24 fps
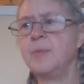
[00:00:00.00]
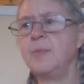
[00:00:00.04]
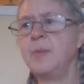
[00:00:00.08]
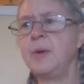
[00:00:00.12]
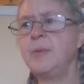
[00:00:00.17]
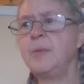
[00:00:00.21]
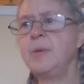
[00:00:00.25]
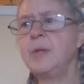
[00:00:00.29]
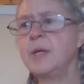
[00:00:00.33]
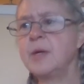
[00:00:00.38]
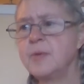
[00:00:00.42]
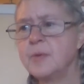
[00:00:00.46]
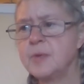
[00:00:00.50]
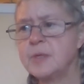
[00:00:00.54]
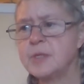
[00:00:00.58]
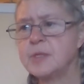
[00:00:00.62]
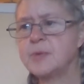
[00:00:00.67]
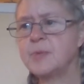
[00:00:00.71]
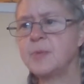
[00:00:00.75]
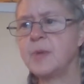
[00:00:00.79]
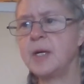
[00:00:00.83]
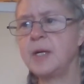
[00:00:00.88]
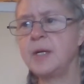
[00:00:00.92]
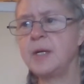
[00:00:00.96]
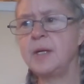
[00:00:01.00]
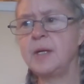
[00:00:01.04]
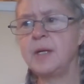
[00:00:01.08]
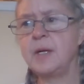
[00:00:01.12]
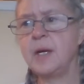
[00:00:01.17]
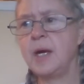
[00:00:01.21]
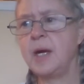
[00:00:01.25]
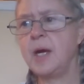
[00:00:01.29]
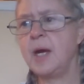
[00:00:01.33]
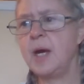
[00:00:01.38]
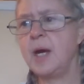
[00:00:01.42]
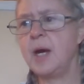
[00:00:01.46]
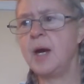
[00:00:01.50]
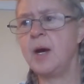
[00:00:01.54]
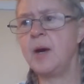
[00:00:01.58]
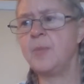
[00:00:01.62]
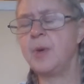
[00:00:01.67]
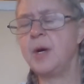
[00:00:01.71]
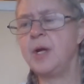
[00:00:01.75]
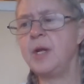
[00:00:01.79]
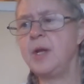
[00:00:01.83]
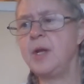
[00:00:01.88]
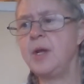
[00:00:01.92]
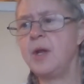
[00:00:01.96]
Maybe there was one,
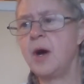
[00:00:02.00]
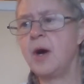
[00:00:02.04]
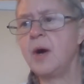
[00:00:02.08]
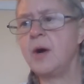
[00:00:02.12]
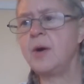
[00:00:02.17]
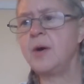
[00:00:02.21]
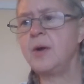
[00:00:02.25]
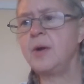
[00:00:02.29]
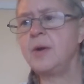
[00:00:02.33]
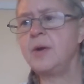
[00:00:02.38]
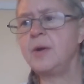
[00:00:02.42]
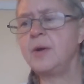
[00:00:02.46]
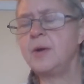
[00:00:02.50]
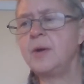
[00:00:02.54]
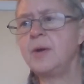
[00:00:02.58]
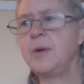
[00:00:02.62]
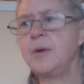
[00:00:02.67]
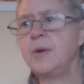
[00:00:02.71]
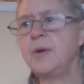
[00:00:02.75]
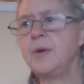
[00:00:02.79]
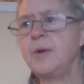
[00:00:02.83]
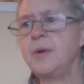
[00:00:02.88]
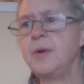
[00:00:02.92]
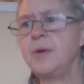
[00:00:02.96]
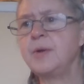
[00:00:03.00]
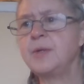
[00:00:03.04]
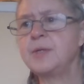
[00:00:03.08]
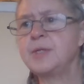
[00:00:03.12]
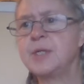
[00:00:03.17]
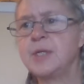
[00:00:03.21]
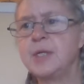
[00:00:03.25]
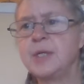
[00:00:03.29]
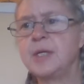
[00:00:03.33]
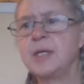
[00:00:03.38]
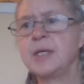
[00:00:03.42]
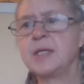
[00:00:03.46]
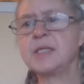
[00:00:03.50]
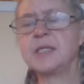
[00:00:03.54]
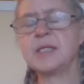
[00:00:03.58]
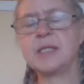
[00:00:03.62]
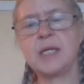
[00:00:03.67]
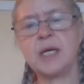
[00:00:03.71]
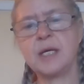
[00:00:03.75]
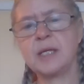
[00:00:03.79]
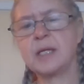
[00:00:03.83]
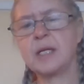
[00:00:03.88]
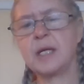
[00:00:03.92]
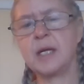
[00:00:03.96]
but not to the
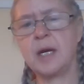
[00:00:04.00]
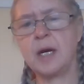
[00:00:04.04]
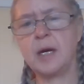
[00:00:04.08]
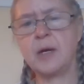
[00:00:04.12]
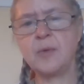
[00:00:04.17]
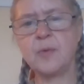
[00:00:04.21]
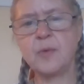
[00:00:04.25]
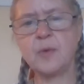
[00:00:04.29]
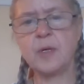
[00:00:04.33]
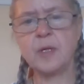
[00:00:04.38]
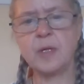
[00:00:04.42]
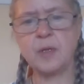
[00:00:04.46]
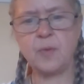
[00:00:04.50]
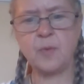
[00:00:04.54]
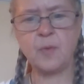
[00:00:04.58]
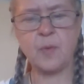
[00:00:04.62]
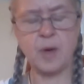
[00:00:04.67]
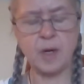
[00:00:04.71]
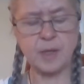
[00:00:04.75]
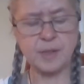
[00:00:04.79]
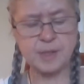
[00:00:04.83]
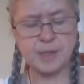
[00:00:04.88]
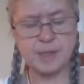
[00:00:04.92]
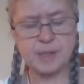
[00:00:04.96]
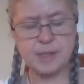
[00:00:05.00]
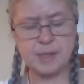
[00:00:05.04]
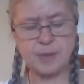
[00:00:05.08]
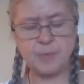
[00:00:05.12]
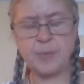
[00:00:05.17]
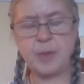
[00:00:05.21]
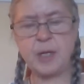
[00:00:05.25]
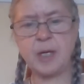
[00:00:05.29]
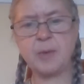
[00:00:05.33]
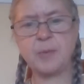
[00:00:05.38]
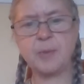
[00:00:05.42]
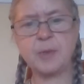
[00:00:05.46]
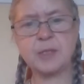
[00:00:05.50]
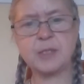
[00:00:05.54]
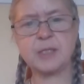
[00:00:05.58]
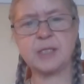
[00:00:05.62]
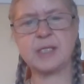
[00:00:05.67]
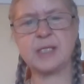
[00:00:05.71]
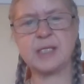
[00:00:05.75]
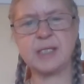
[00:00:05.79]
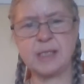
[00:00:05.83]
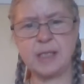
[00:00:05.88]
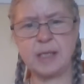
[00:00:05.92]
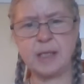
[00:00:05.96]
extent that I really wanted to be able to
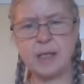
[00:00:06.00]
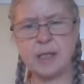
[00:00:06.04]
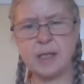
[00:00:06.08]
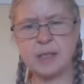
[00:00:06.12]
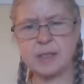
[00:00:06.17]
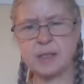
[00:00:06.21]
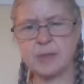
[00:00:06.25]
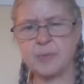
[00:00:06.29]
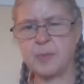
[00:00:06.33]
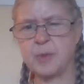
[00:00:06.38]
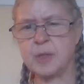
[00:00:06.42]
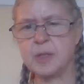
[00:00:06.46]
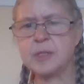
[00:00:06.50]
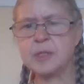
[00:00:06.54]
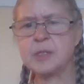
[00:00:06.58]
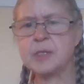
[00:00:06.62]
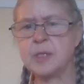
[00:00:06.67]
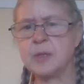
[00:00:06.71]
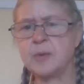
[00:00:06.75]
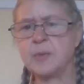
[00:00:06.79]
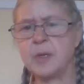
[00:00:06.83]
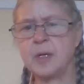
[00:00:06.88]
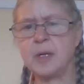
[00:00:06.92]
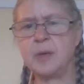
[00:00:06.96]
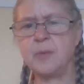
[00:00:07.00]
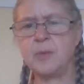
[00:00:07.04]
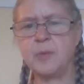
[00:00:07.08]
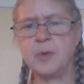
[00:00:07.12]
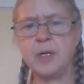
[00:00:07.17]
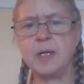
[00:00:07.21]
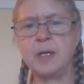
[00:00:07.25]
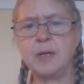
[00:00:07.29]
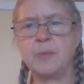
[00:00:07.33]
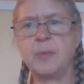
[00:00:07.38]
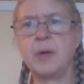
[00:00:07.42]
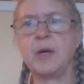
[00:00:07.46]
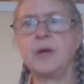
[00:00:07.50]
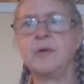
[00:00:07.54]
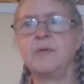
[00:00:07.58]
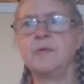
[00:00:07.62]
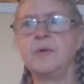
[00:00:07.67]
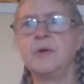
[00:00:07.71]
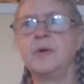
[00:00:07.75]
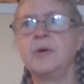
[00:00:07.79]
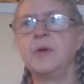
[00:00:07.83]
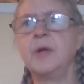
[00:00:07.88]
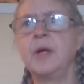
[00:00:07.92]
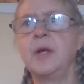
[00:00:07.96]
see as a person when I'm reading my
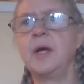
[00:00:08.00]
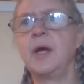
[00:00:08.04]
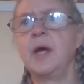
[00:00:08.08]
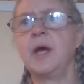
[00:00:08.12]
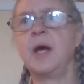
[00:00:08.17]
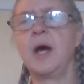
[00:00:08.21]
food.